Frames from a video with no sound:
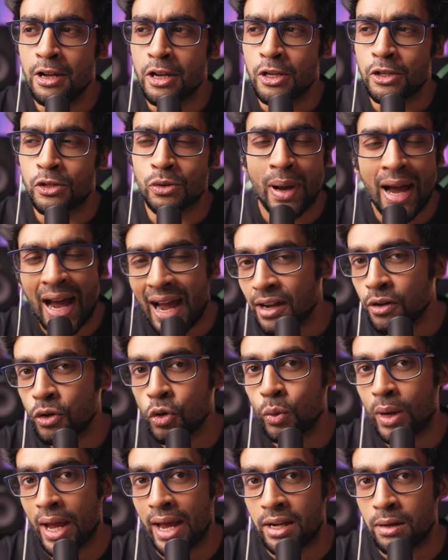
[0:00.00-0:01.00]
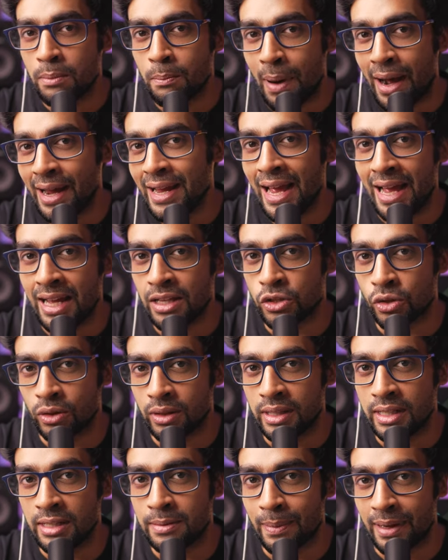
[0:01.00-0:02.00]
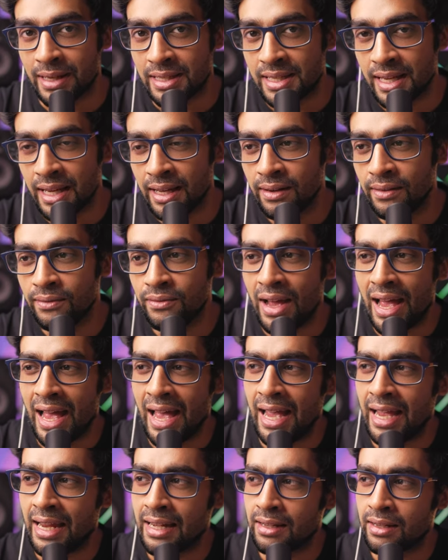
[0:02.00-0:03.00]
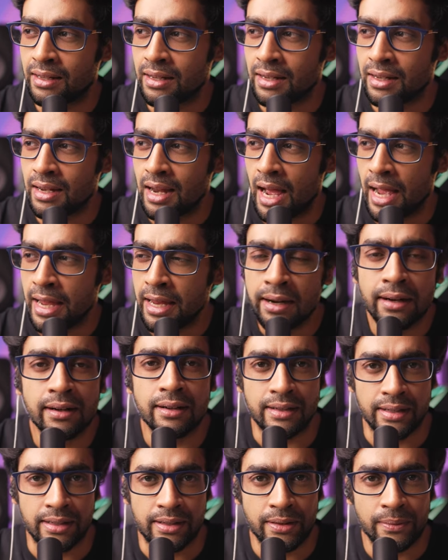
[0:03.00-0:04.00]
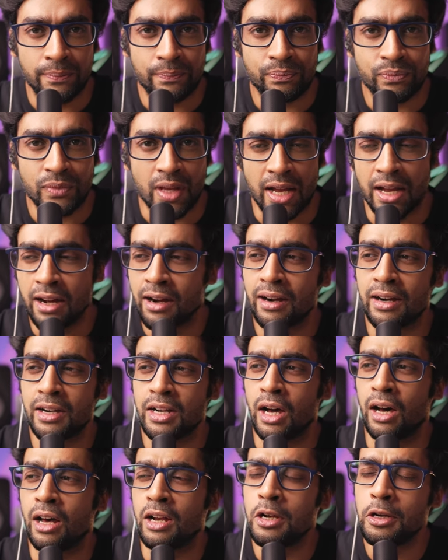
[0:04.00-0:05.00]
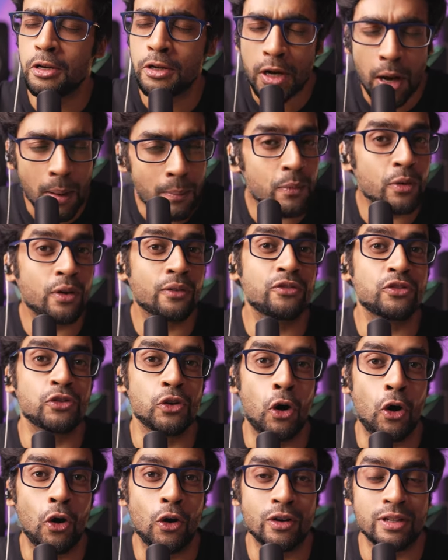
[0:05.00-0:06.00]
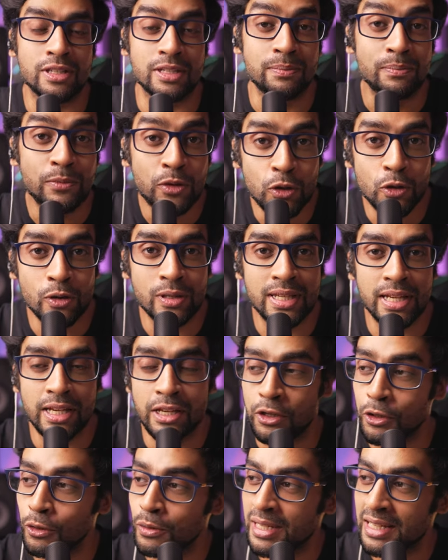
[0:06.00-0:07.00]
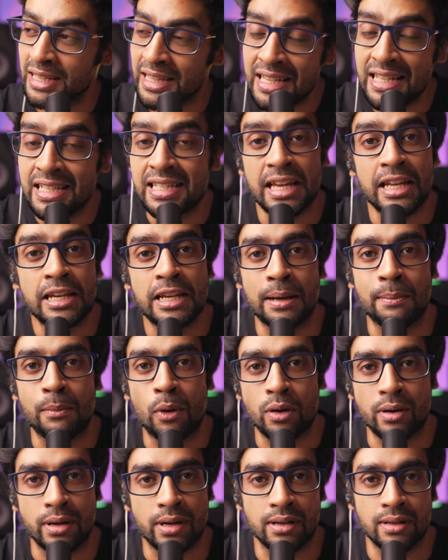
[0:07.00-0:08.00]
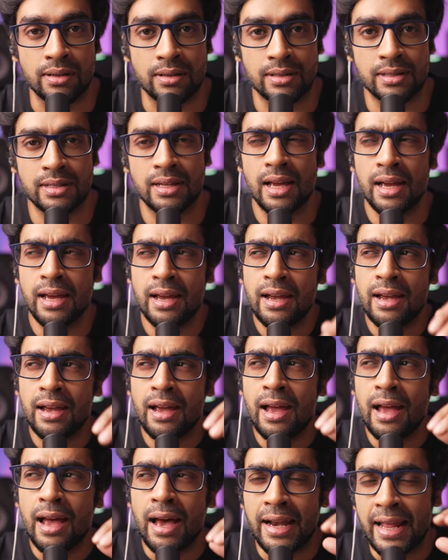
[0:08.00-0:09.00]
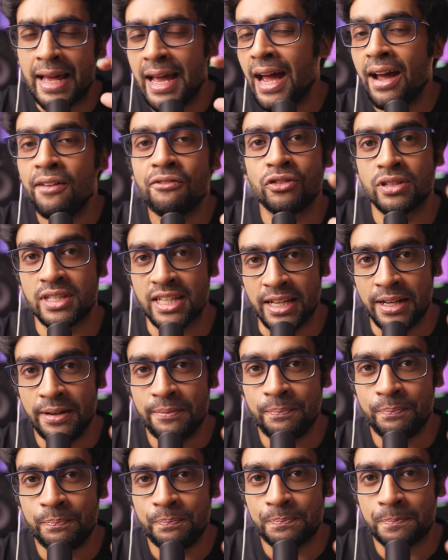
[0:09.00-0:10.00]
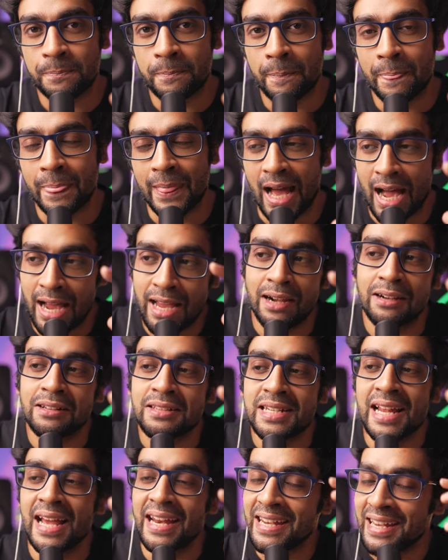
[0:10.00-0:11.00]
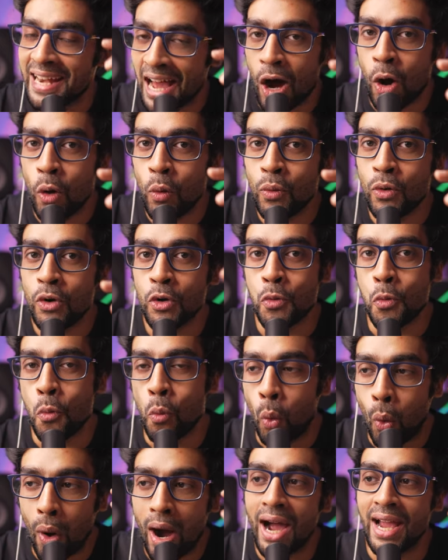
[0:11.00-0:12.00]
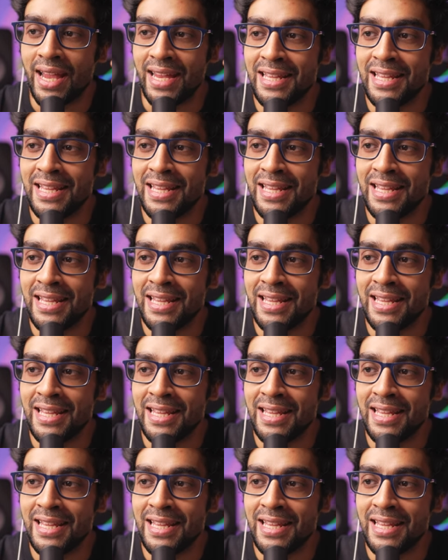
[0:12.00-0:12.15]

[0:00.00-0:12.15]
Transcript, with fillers: so I had to get my hands on these myself and I heard it. I heard a number of songs and music using these in-ear monitors and I have to say I understand now why